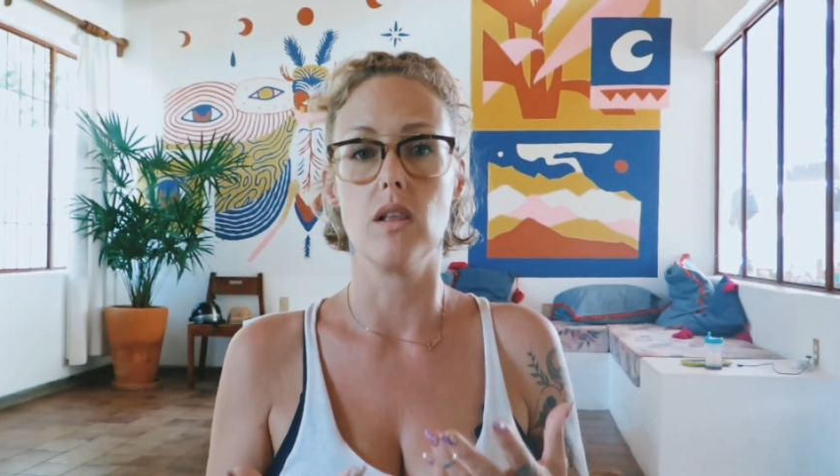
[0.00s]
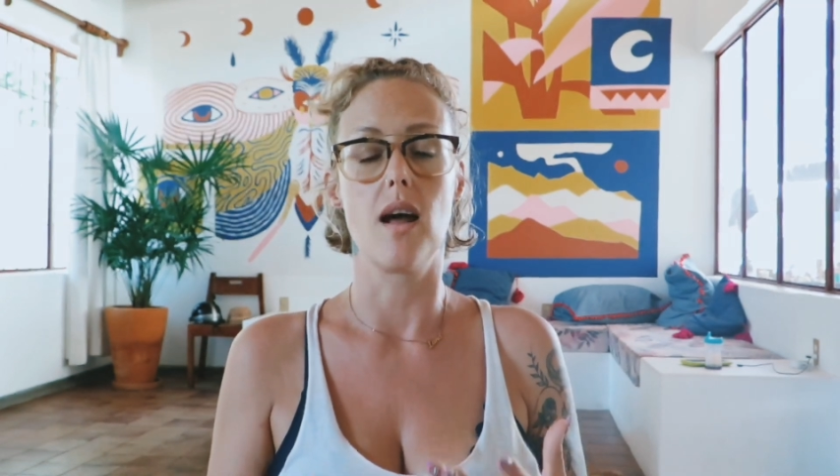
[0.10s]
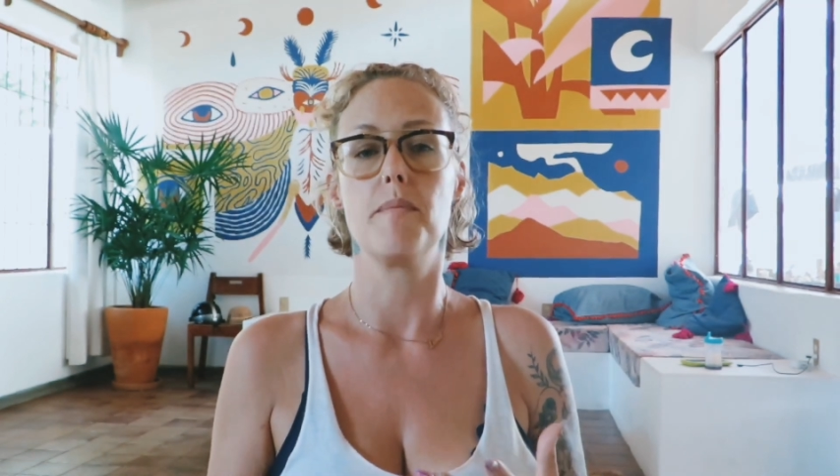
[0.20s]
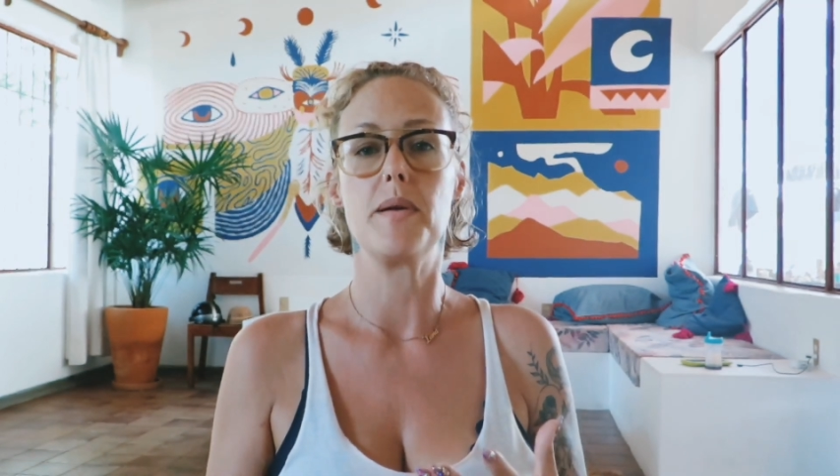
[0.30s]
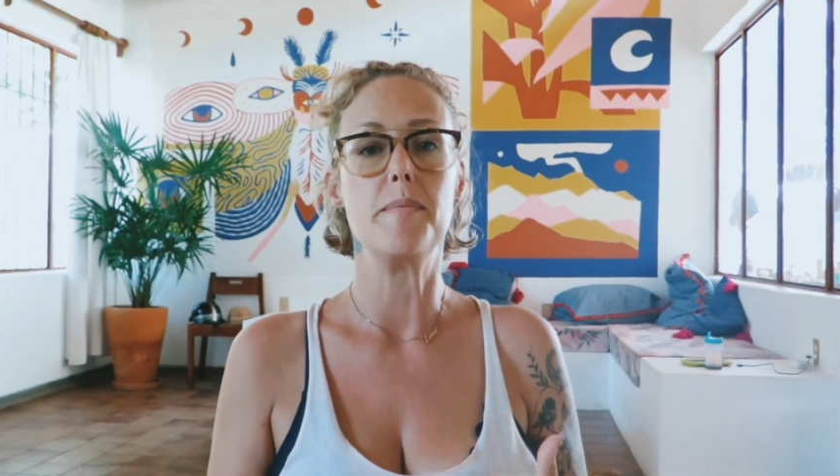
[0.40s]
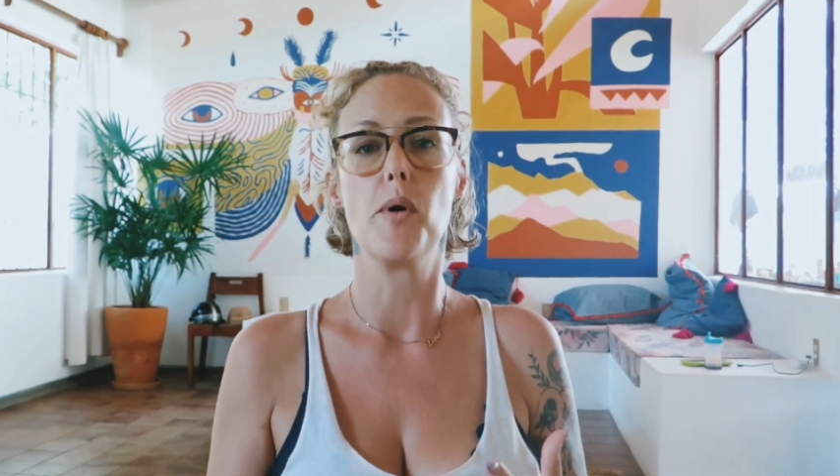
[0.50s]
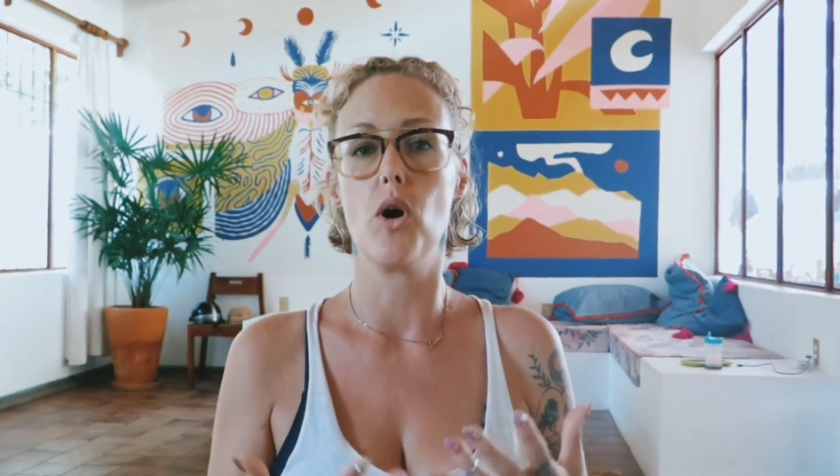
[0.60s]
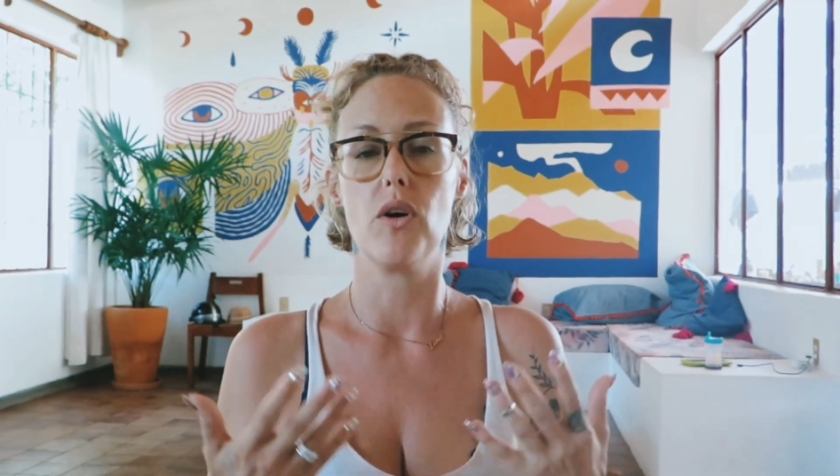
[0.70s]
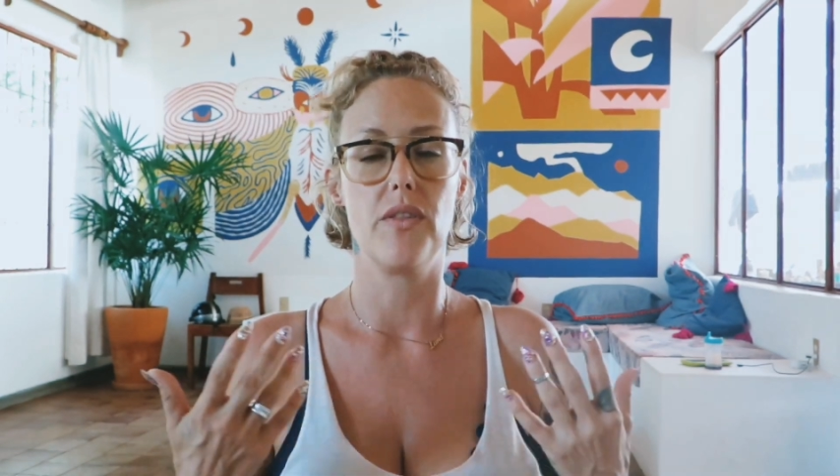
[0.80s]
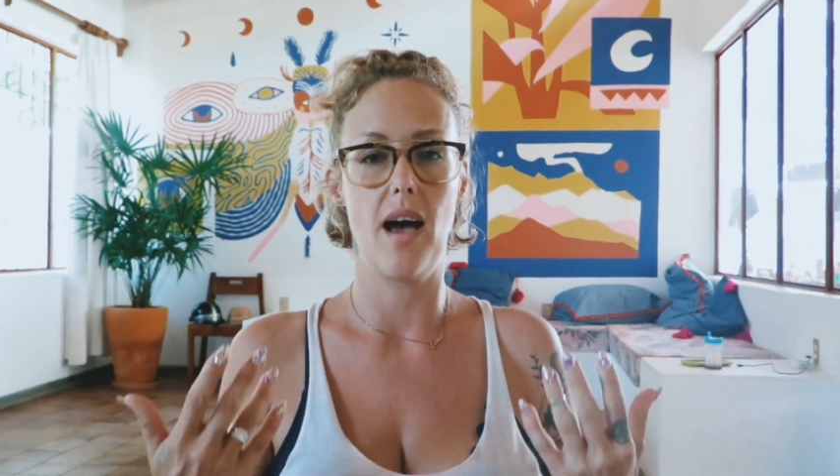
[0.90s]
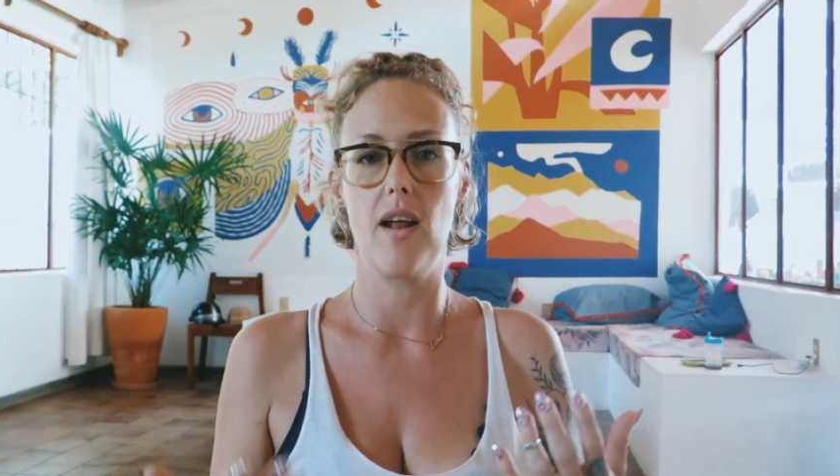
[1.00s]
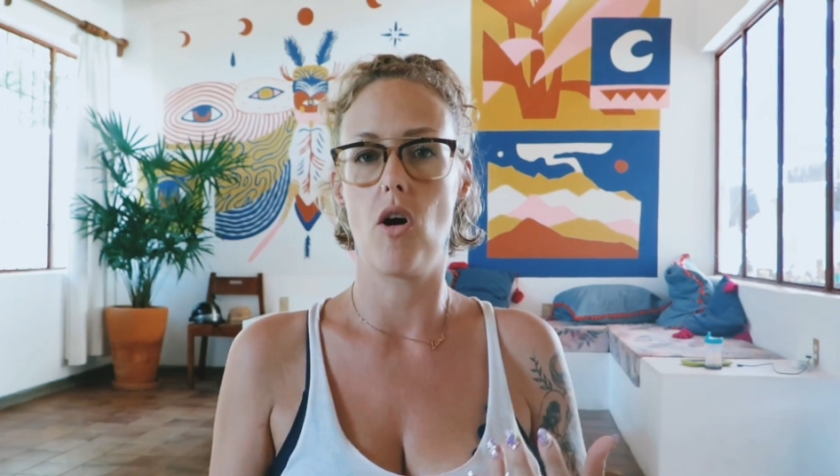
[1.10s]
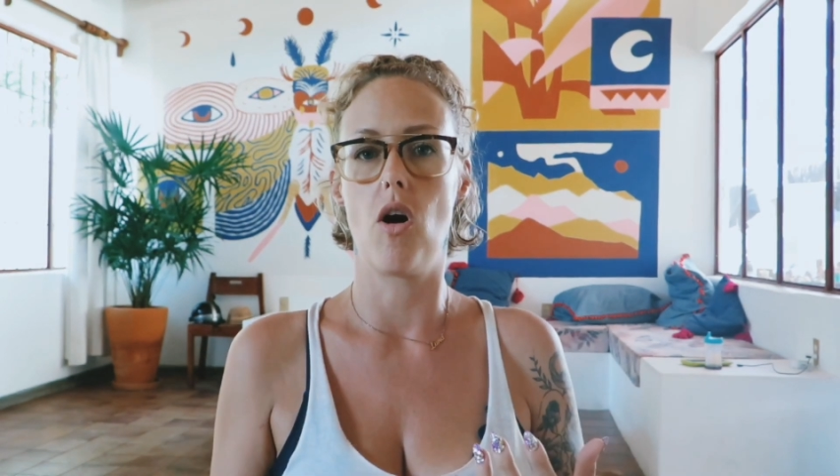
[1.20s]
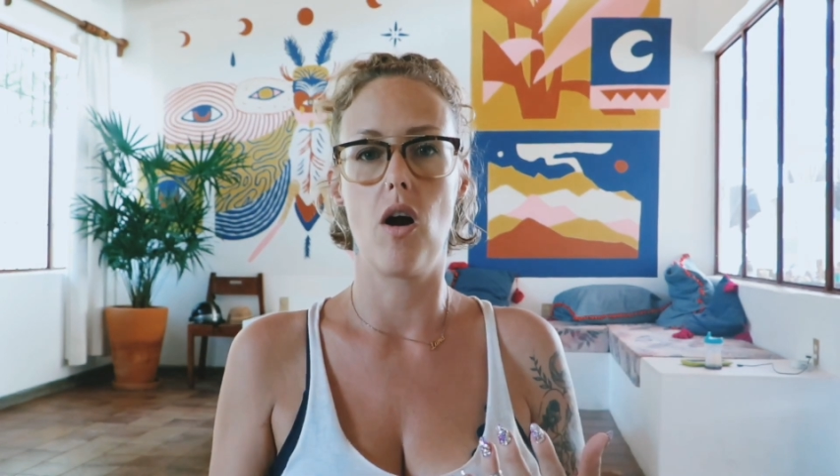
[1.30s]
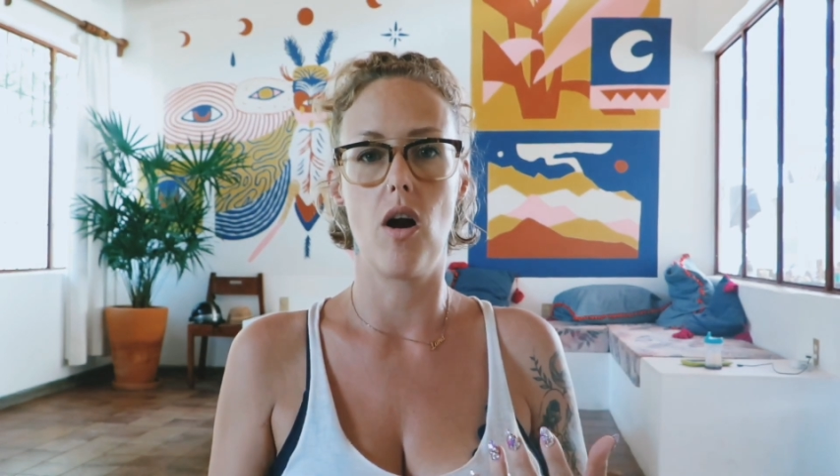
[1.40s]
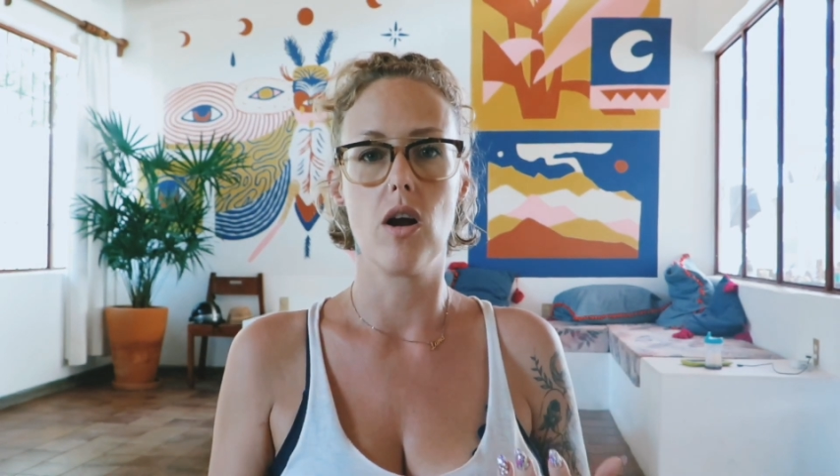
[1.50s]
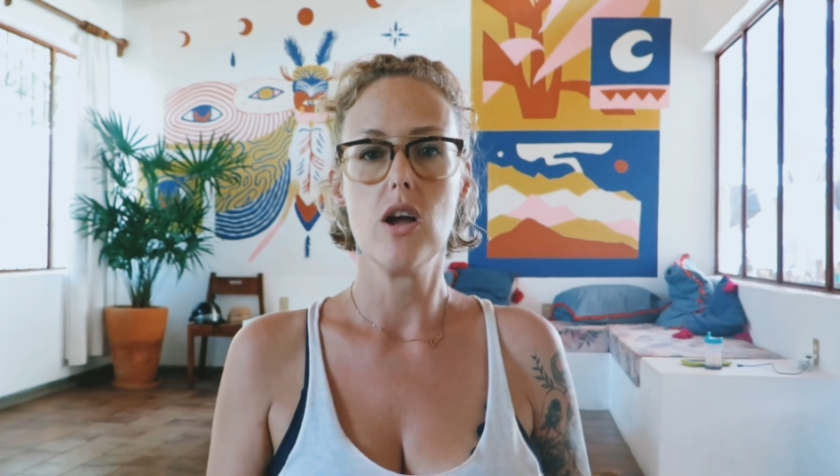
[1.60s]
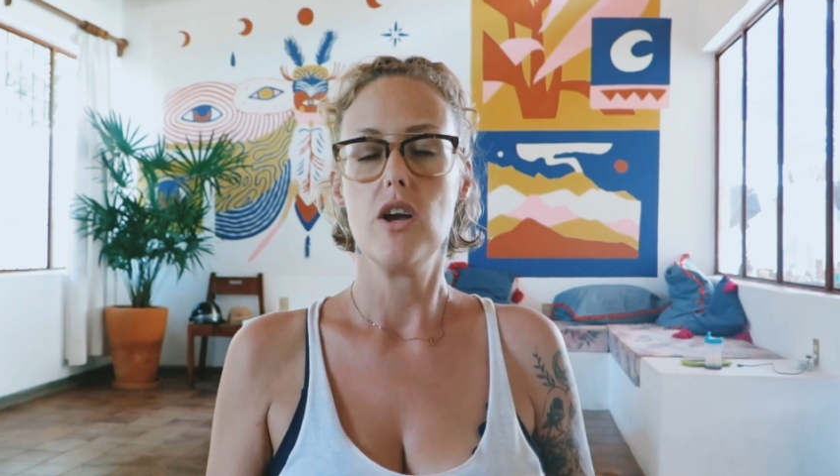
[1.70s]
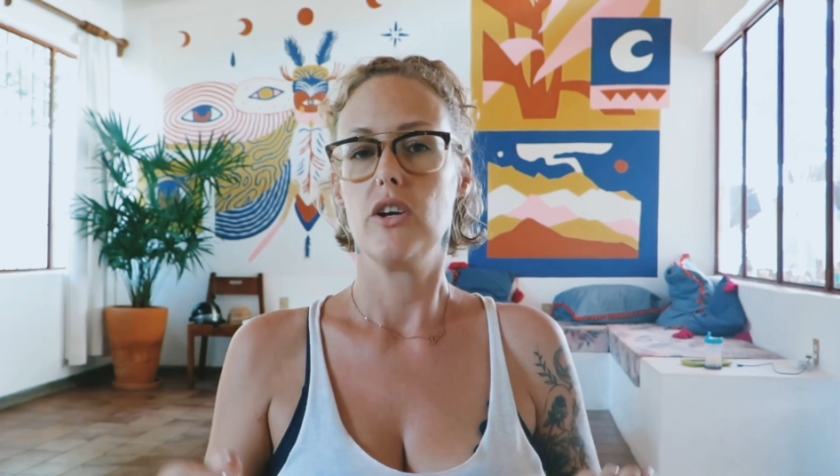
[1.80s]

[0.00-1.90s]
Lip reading: lot of people that are,